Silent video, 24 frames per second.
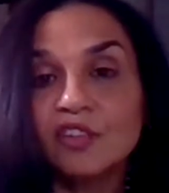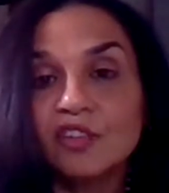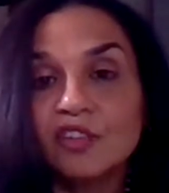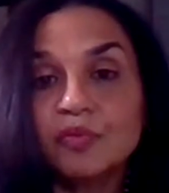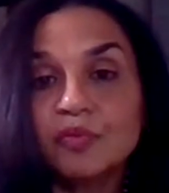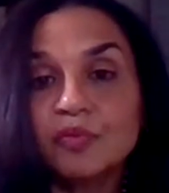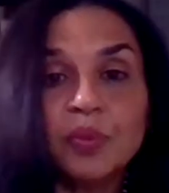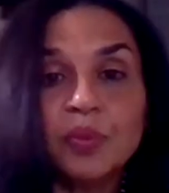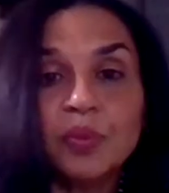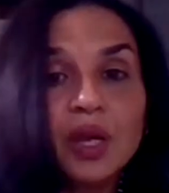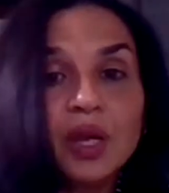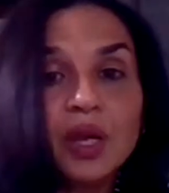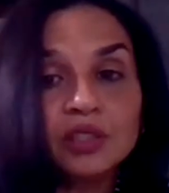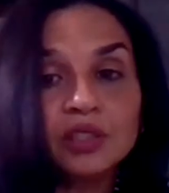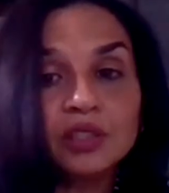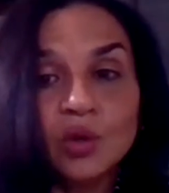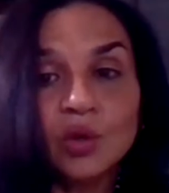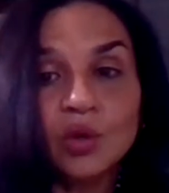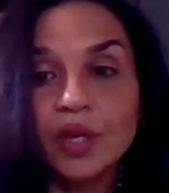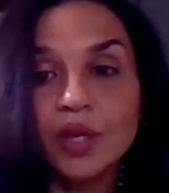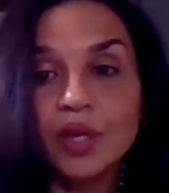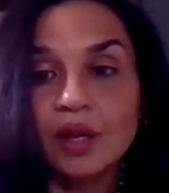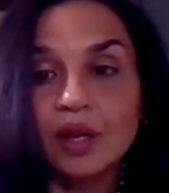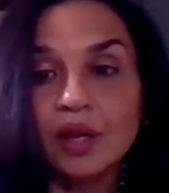If people
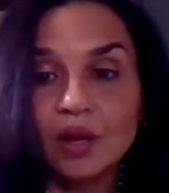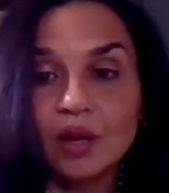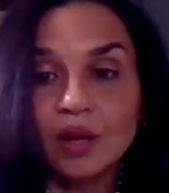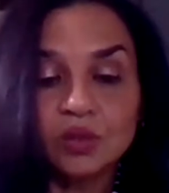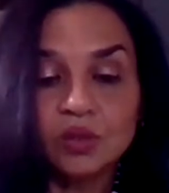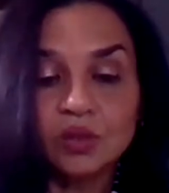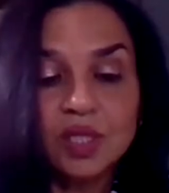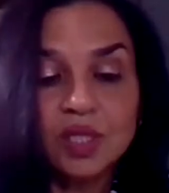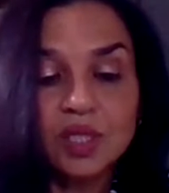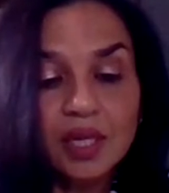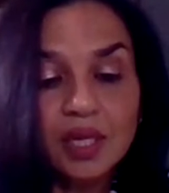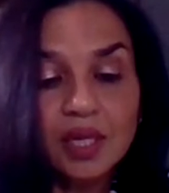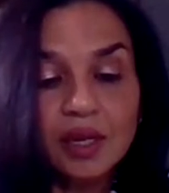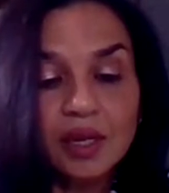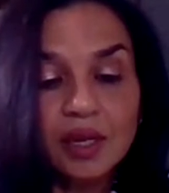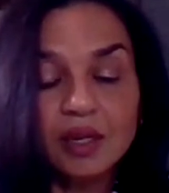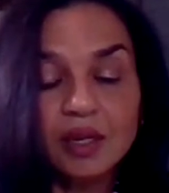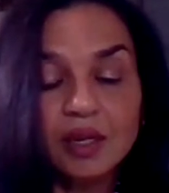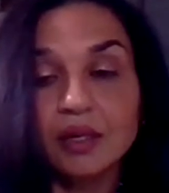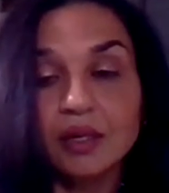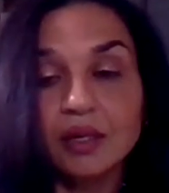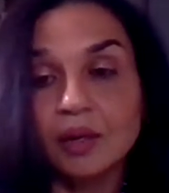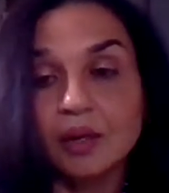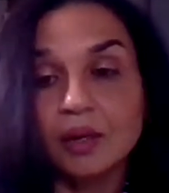aren't going out,
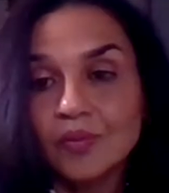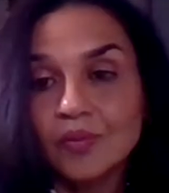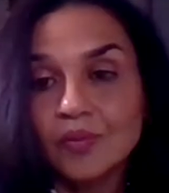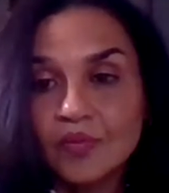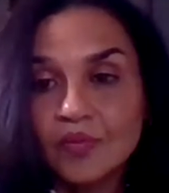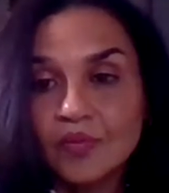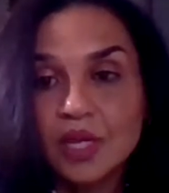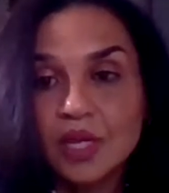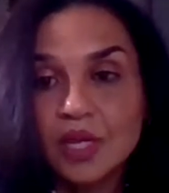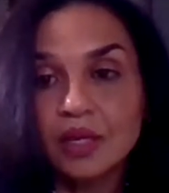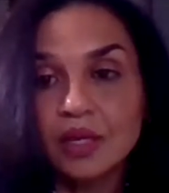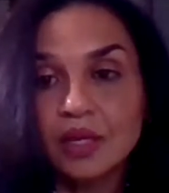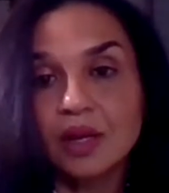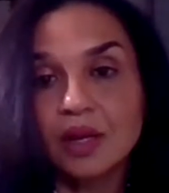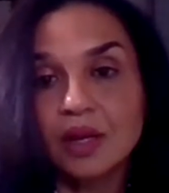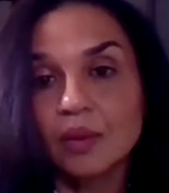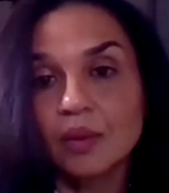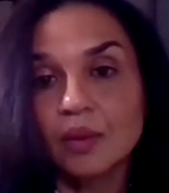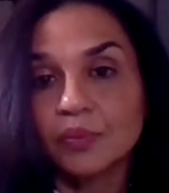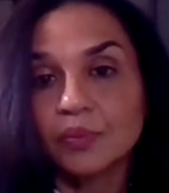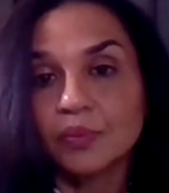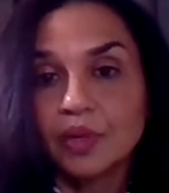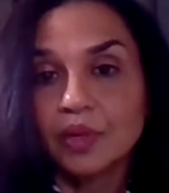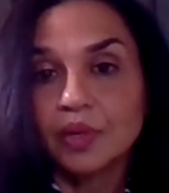hair,
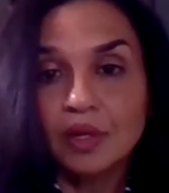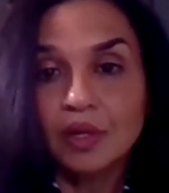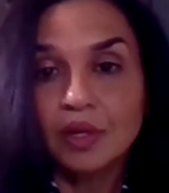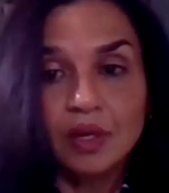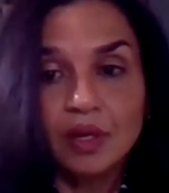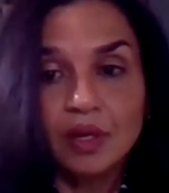makeup,